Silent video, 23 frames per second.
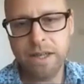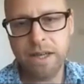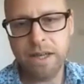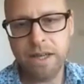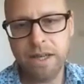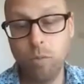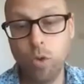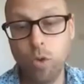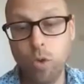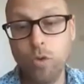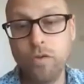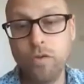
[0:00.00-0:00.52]

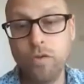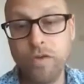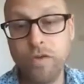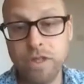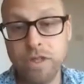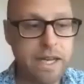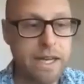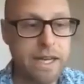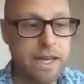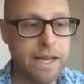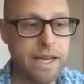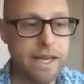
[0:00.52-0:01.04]
moved,
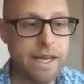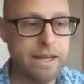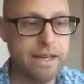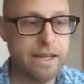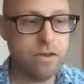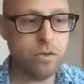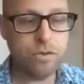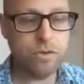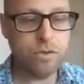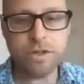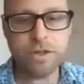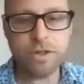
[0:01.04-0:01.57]

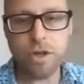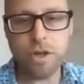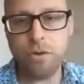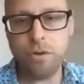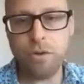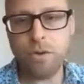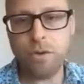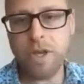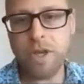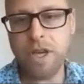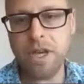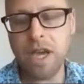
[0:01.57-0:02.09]
and also
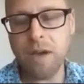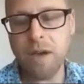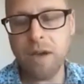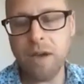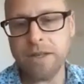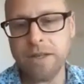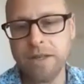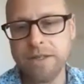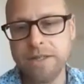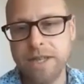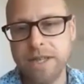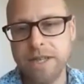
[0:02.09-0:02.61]
thinking
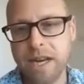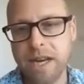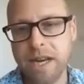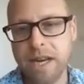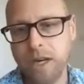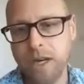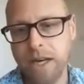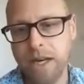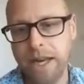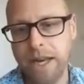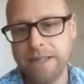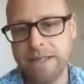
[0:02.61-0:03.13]
about
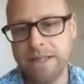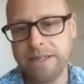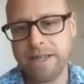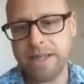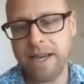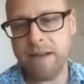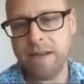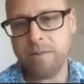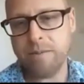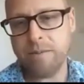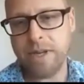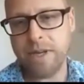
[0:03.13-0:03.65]
settlement
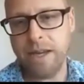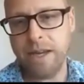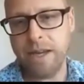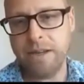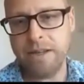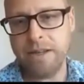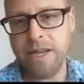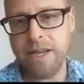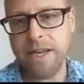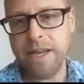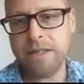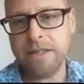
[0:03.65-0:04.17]
landscapes
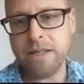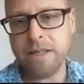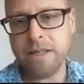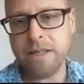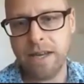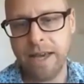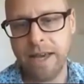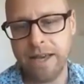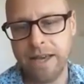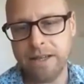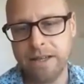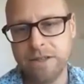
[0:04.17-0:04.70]
and
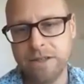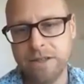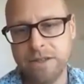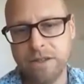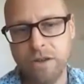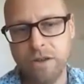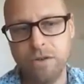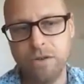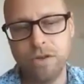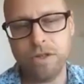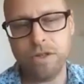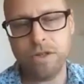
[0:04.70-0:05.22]
hinterlands.
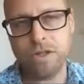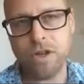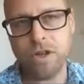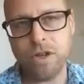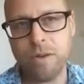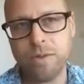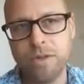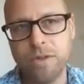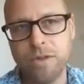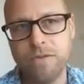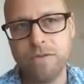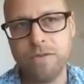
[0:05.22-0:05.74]
So the
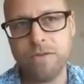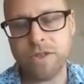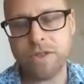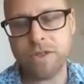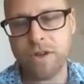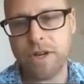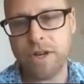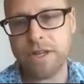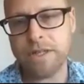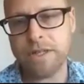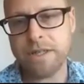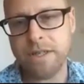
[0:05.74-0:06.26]
types of
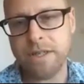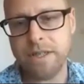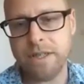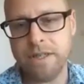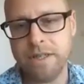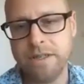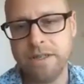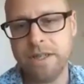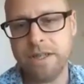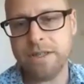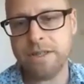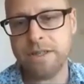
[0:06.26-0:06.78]
sites that
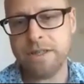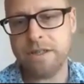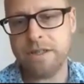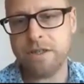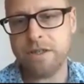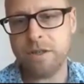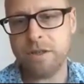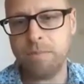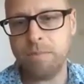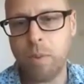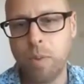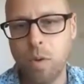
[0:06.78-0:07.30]
exist that
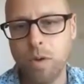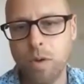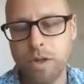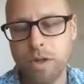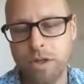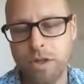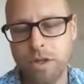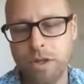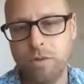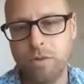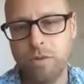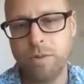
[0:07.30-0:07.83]
support
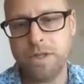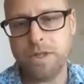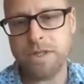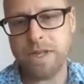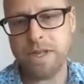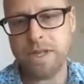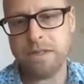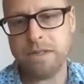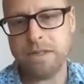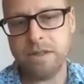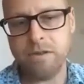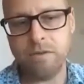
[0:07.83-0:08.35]
an urban
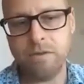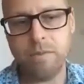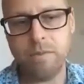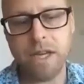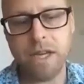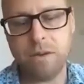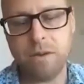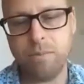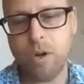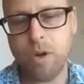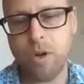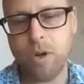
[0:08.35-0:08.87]
center and
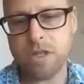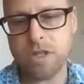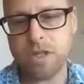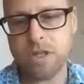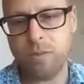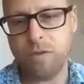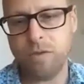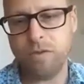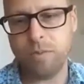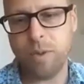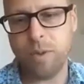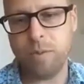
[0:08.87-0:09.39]
make it
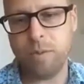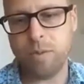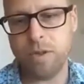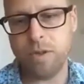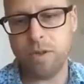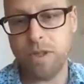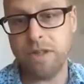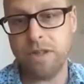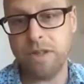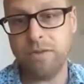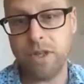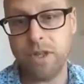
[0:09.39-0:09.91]
possible for people
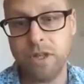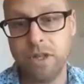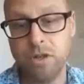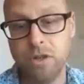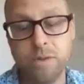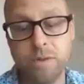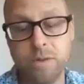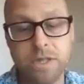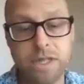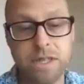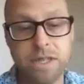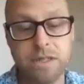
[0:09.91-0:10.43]
to live in an
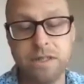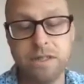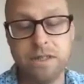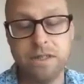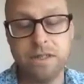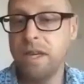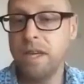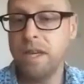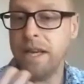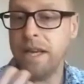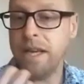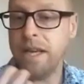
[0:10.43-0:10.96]
urban center,
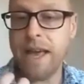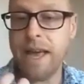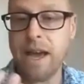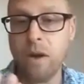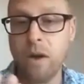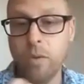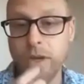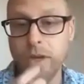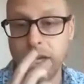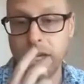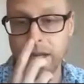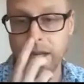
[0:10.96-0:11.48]
and
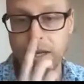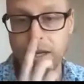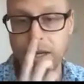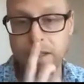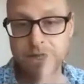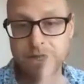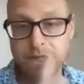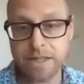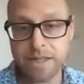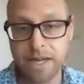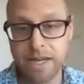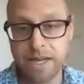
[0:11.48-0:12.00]
how we get
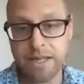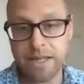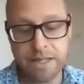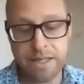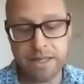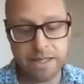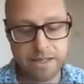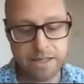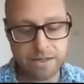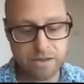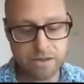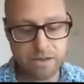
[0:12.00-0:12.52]
understanding
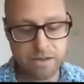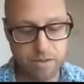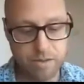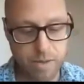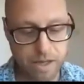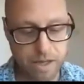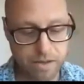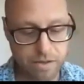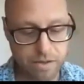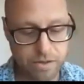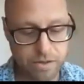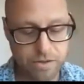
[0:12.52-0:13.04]
and insight
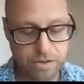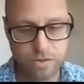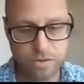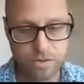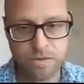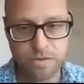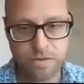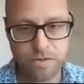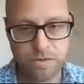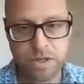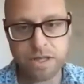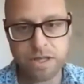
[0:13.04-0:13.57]
about those sorts
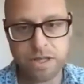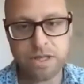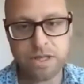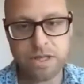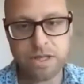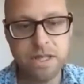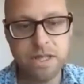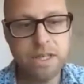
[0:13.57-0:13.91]
of sites.